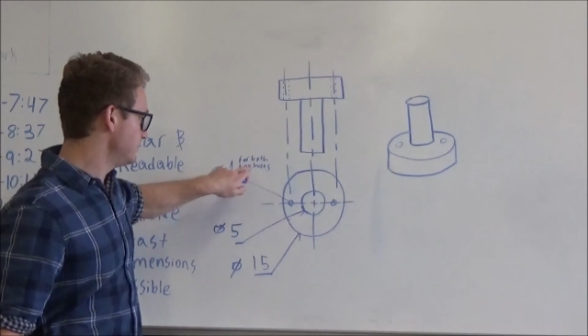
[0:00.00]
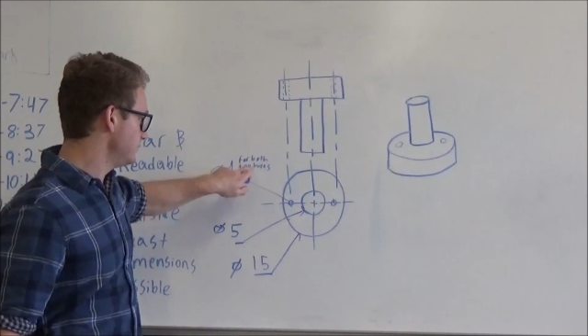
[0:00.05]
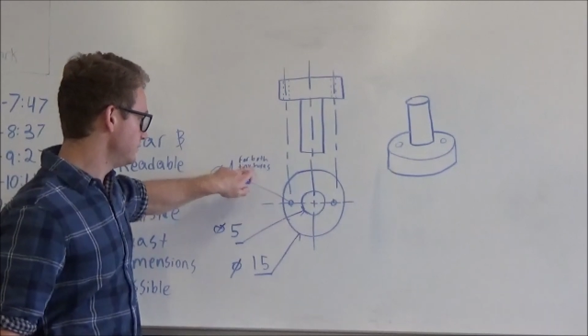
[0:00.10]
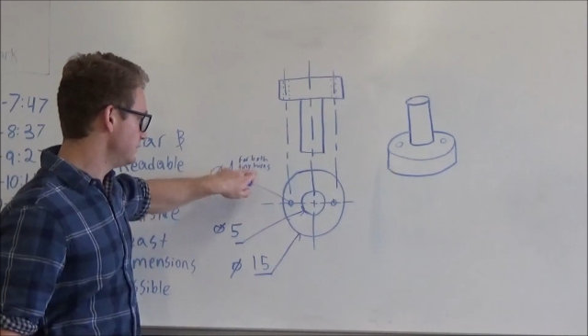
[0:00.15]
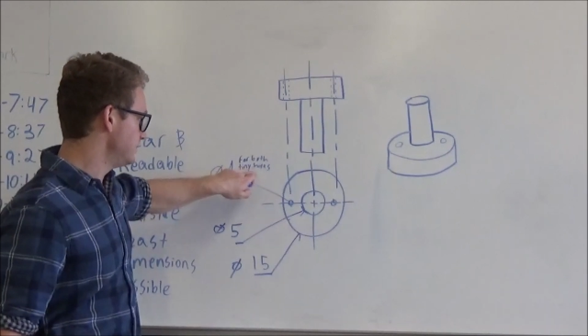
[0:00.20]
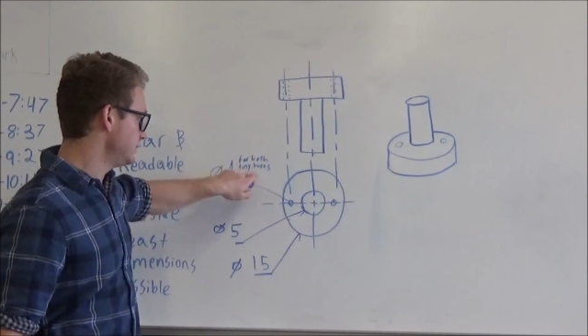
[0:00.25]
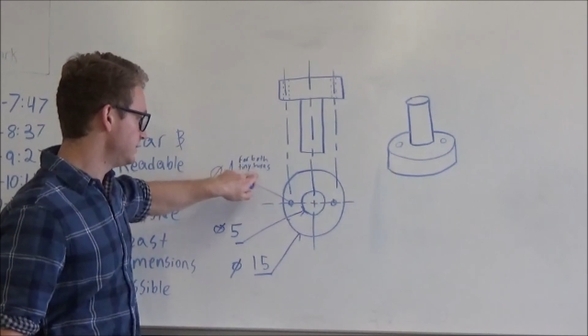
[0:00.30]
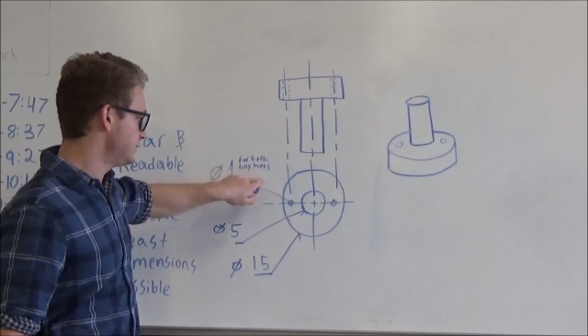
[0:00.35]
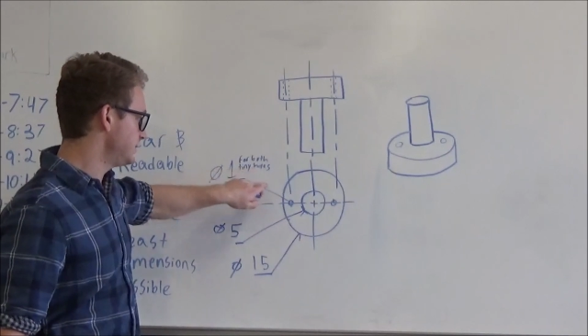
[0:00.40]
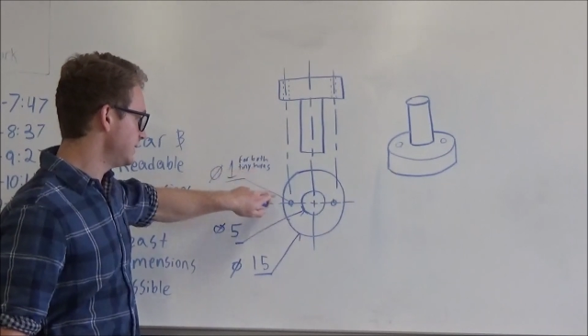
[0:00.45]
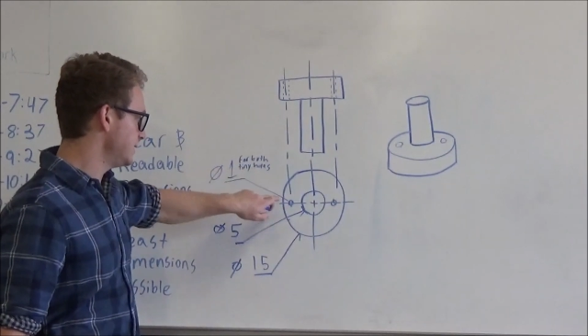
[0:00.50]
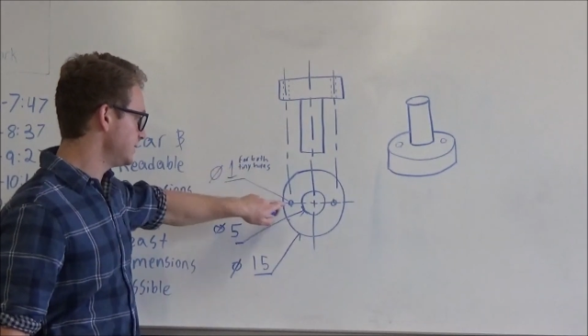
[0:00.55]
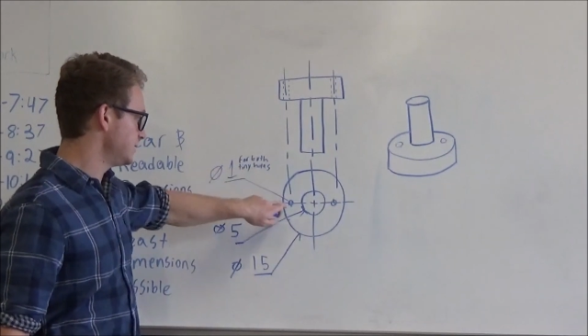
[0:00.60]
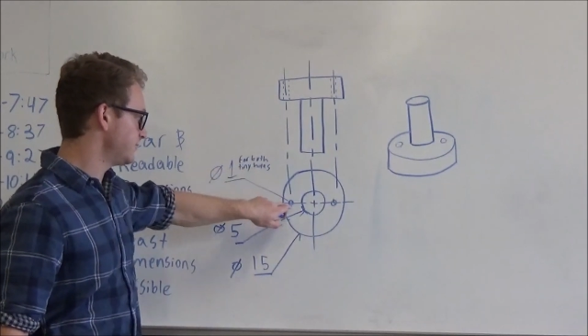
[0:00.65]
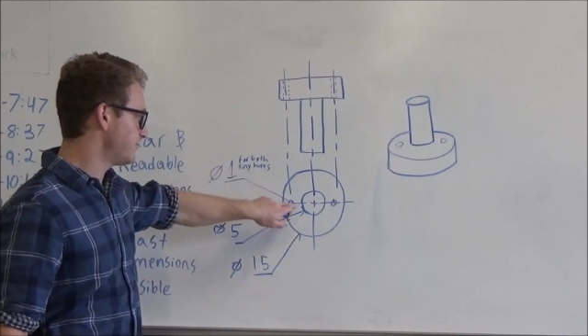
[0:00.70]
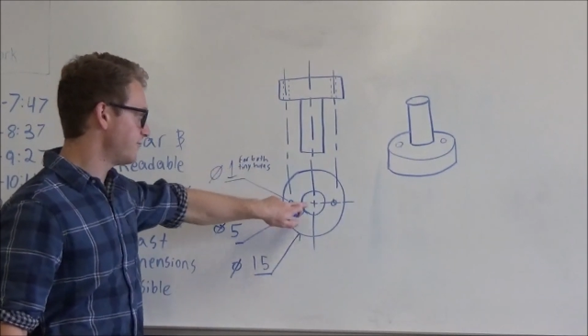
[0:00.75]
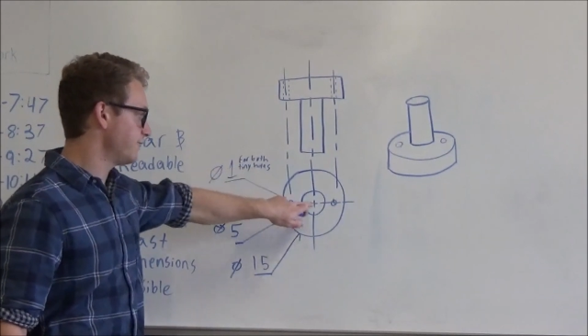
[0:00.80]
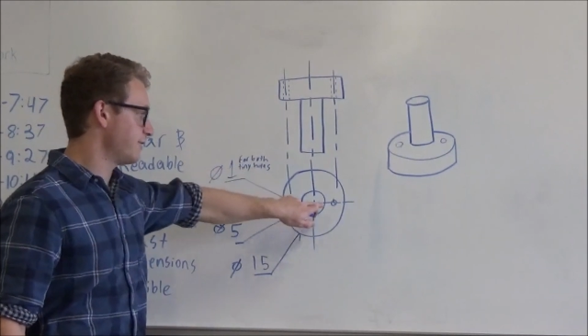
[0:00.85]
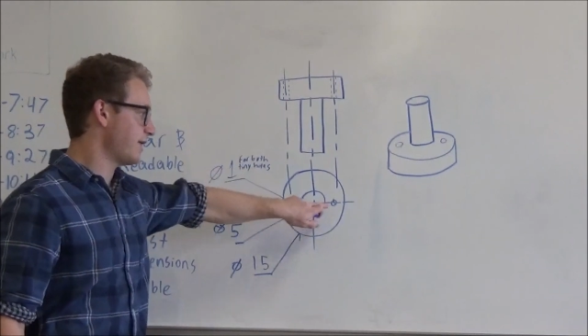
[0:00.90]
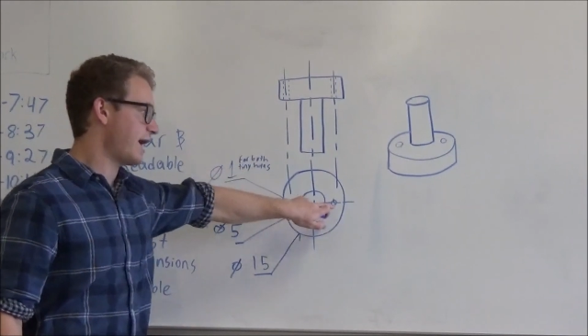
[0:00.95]
this stands
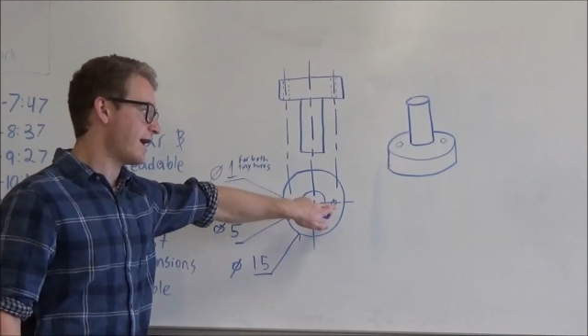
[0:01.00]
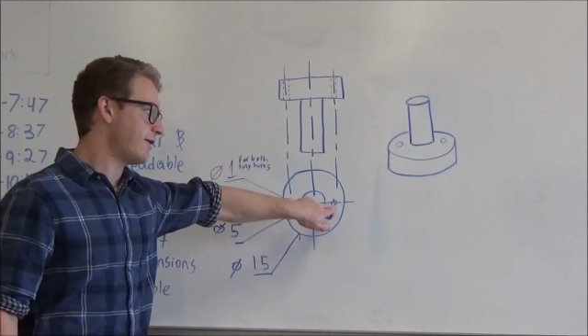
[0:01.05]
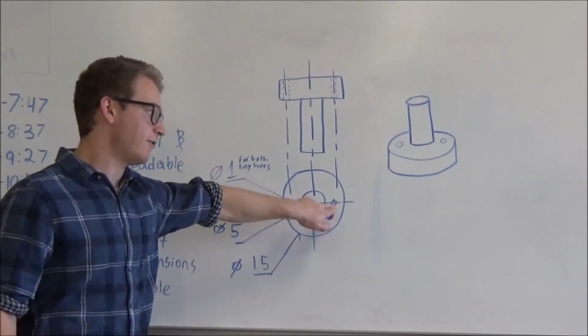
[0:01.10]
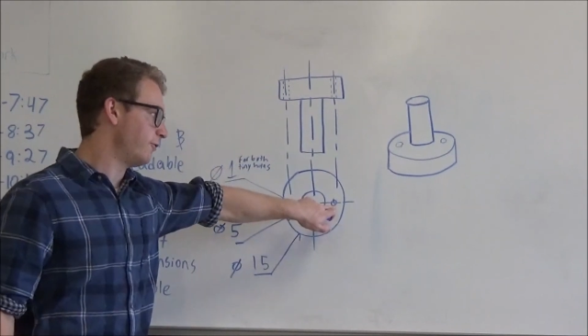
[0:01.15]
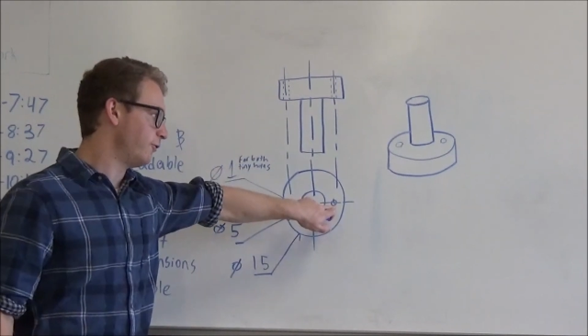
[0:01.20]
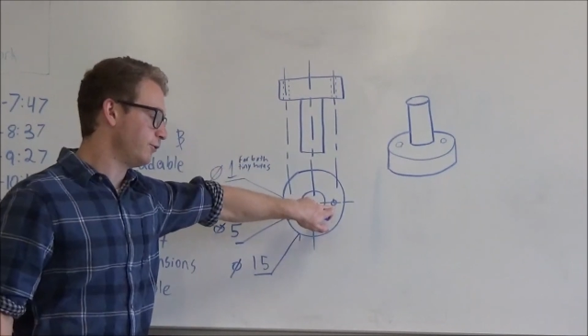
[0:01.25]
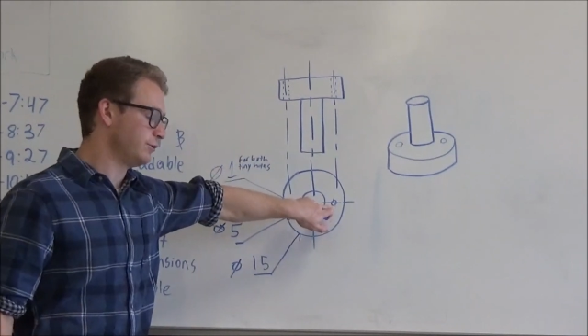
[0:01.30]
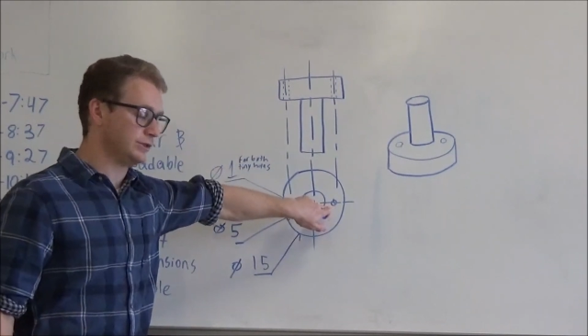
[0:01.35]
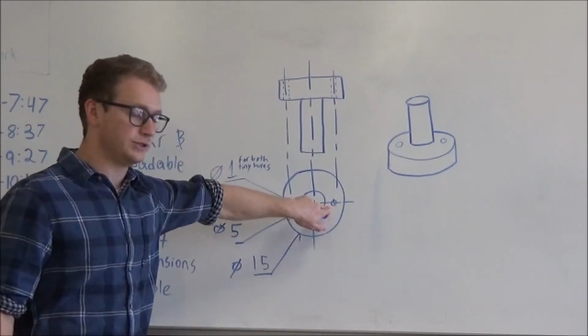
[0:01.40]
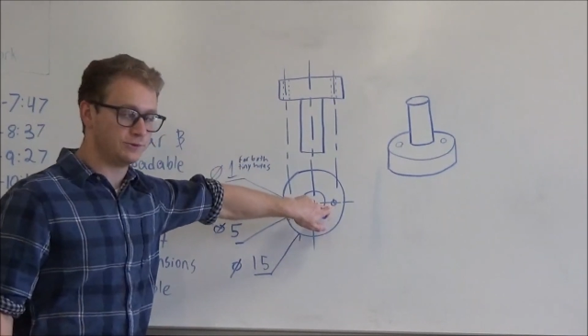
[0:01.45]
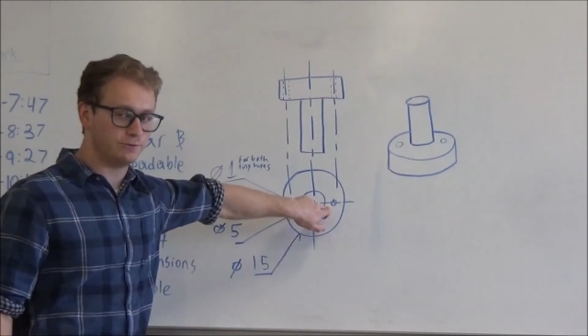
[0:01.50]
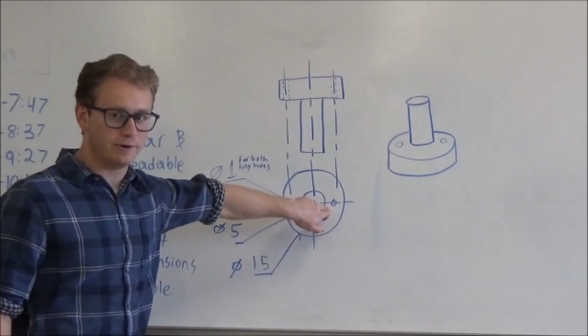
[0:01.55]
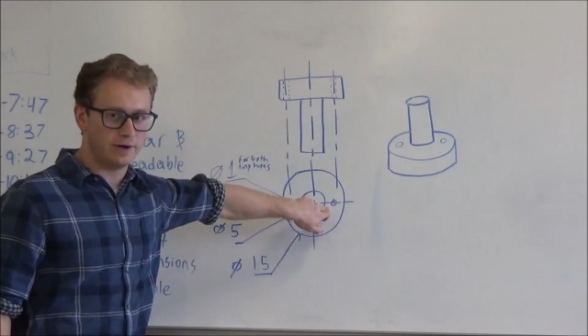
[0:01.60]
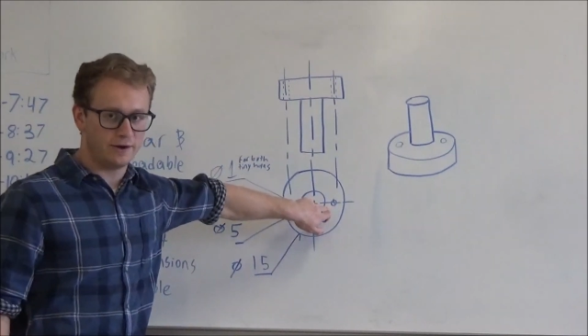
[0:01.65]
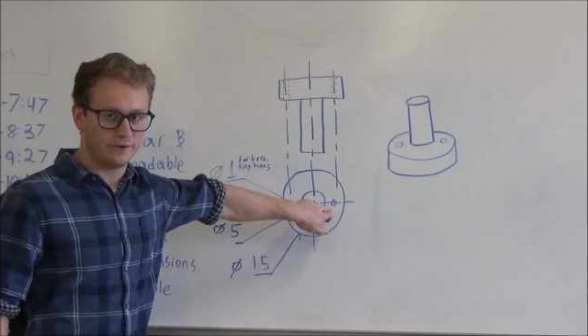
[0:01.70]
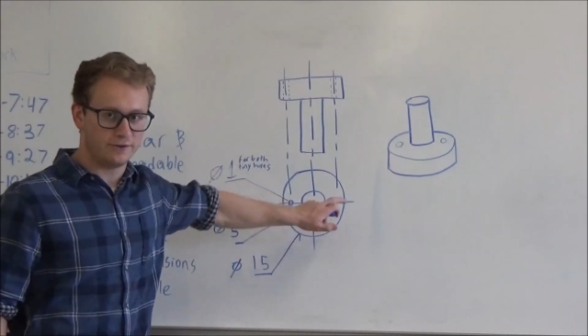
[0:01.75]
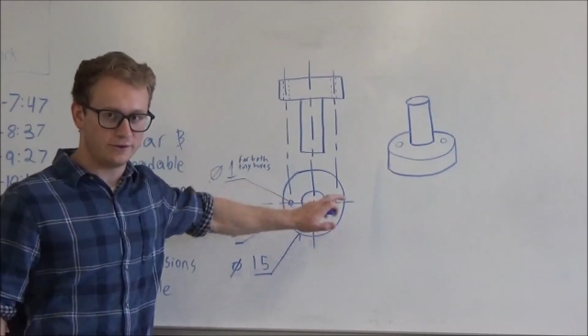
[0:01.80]
for that hole as well.